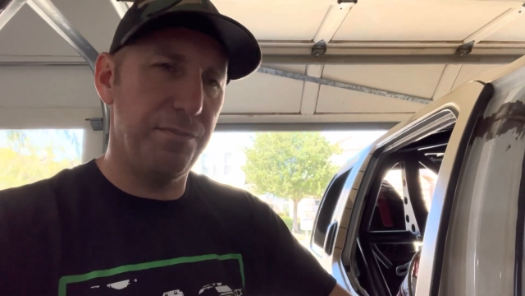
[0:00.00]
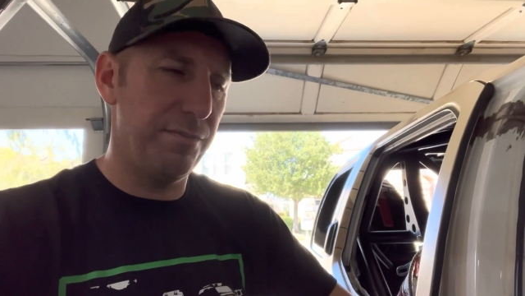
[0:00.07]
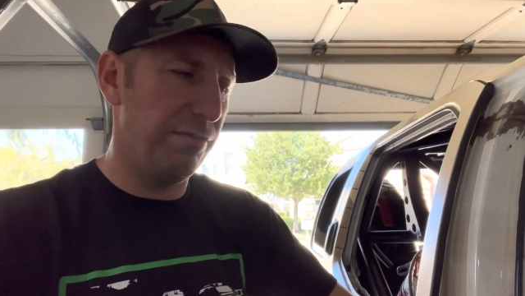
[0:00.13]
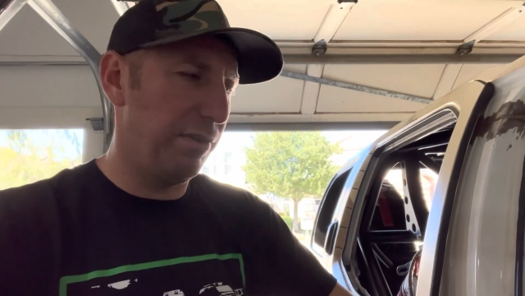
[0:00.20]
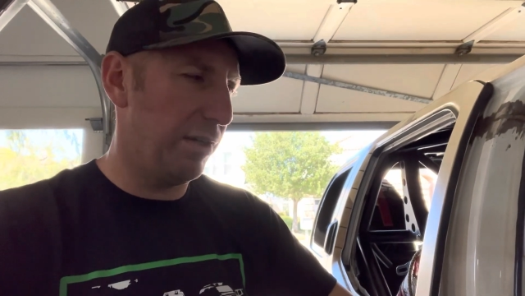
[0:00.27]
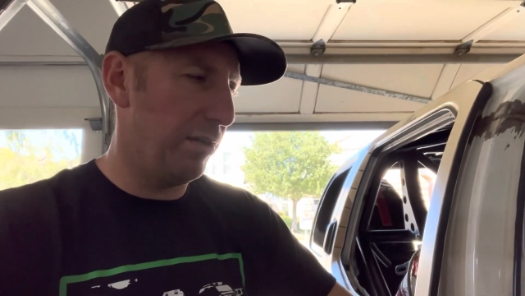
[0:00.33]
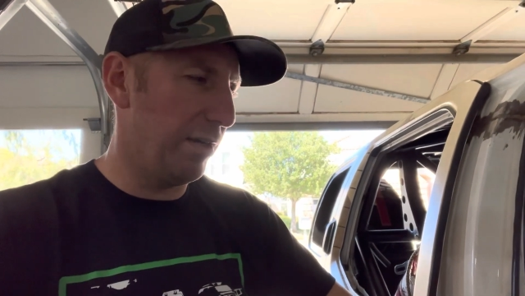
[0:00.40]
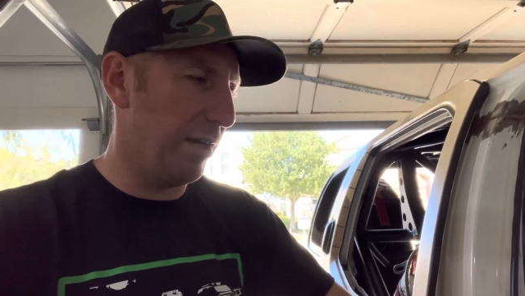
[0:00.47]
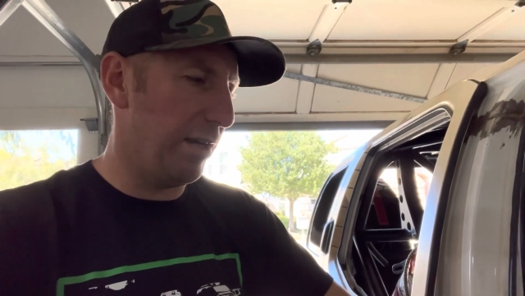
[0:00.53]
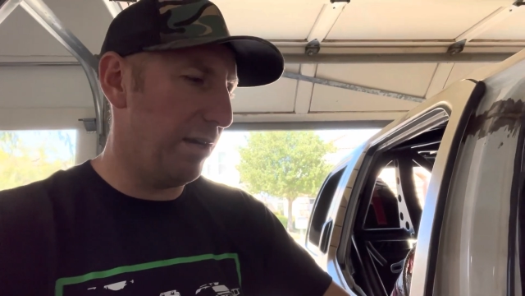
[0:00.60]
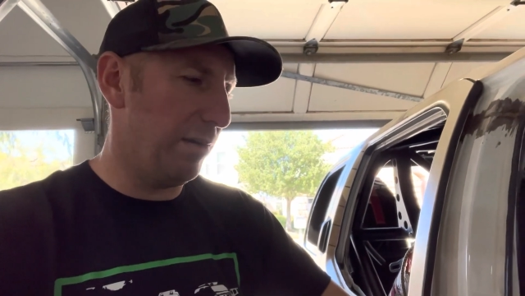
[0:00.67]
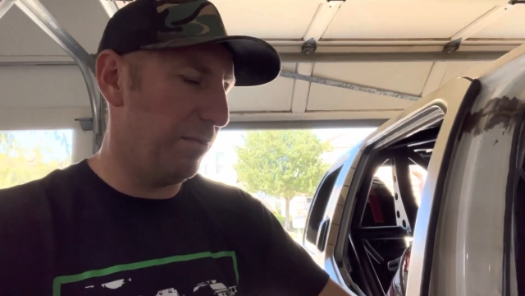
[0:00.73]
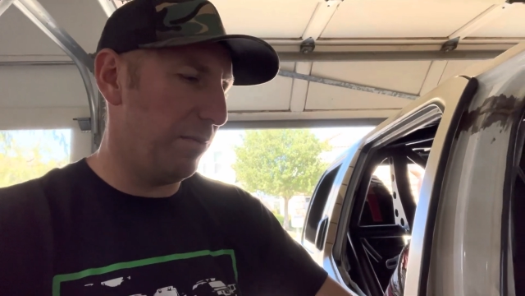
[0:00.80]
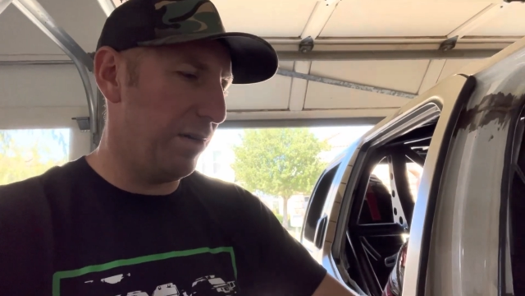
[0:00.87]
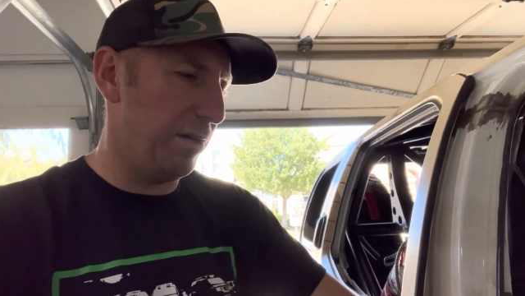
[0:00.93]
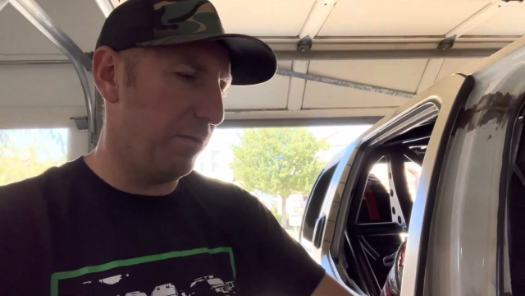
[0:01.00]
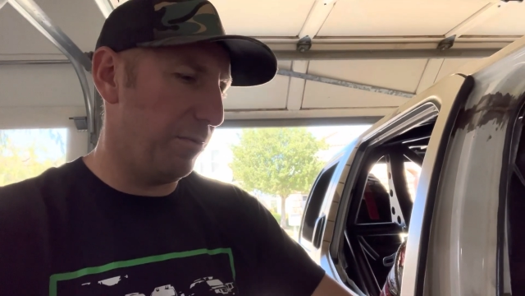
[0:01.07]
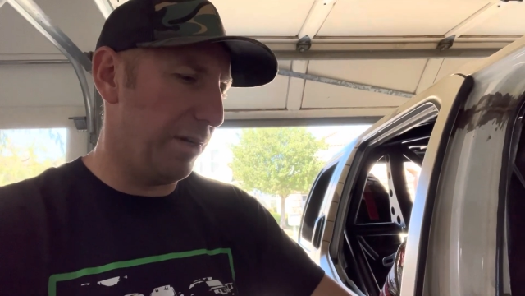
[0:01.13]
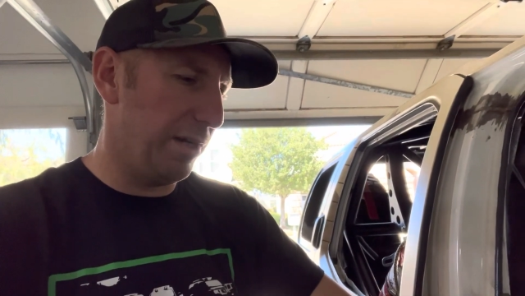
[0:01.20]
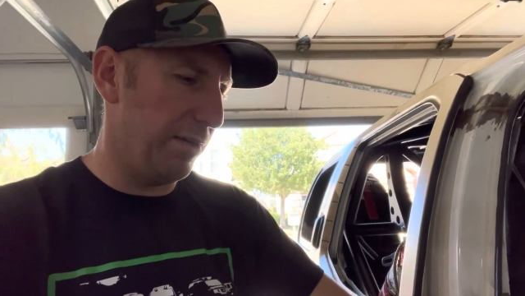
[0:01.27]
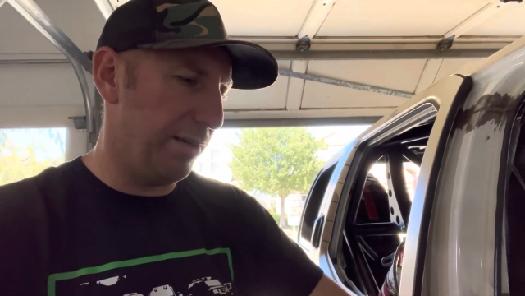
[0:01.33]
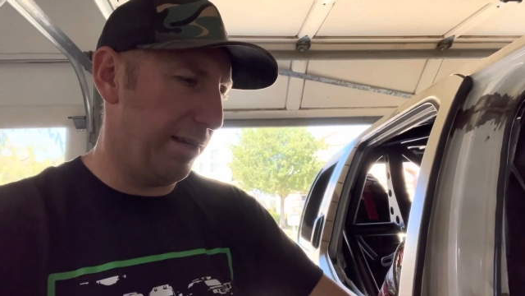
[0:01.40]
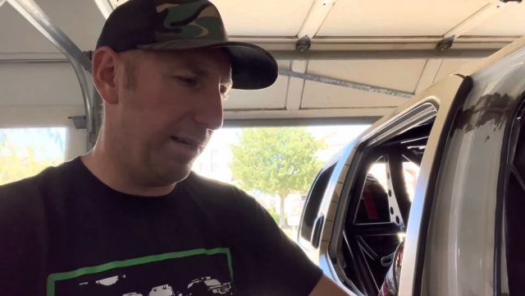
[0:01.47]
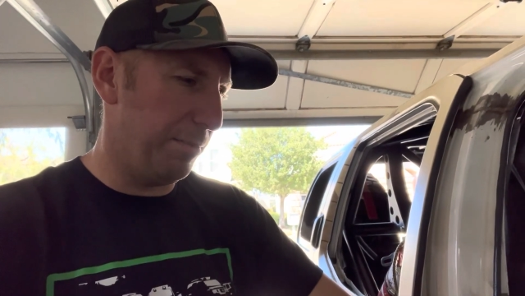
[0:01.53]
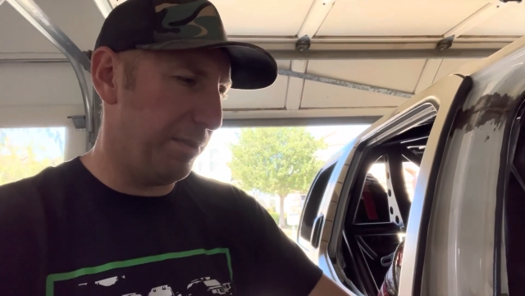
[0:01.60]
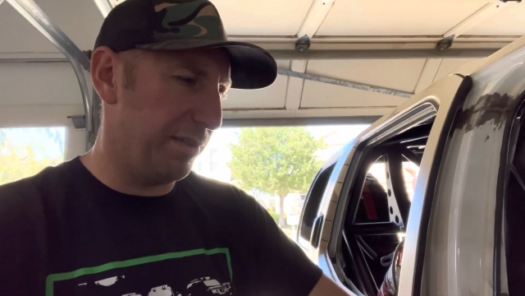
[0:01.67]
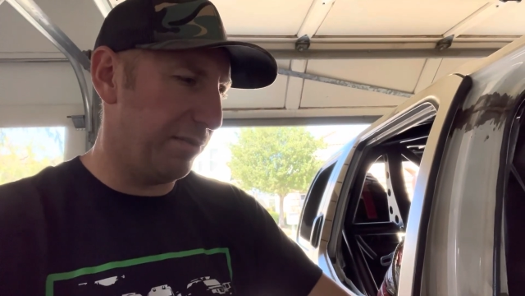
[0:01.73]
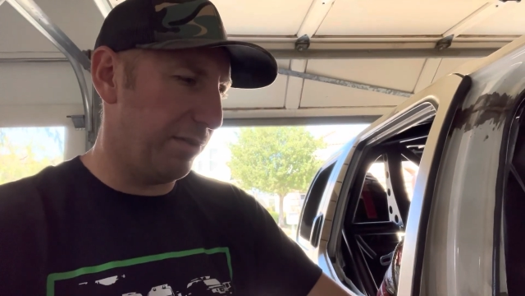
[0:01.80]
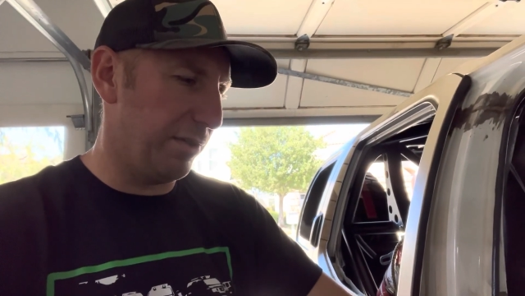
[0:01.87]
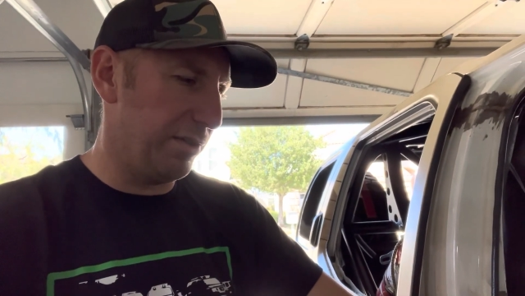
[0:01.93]
figuring out how I wanted to wire it up
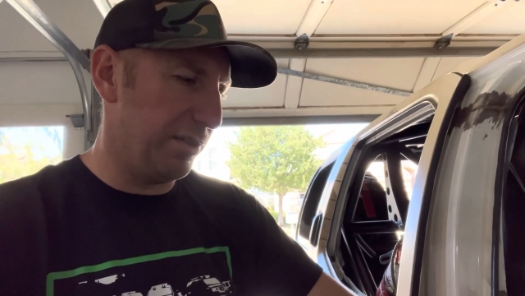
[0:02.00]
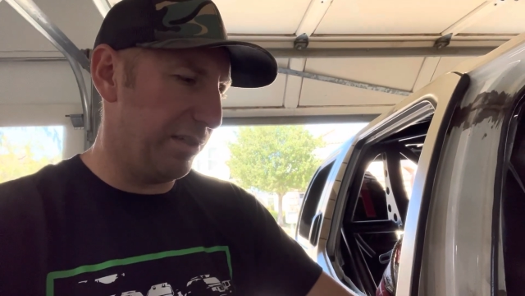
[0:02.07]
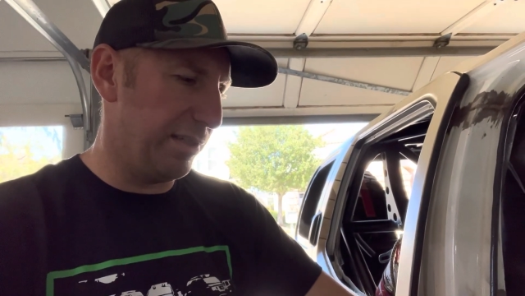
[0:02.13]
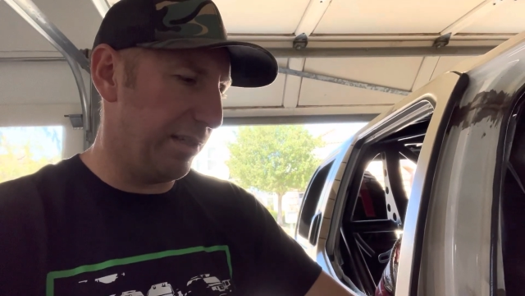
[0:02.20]
as far as just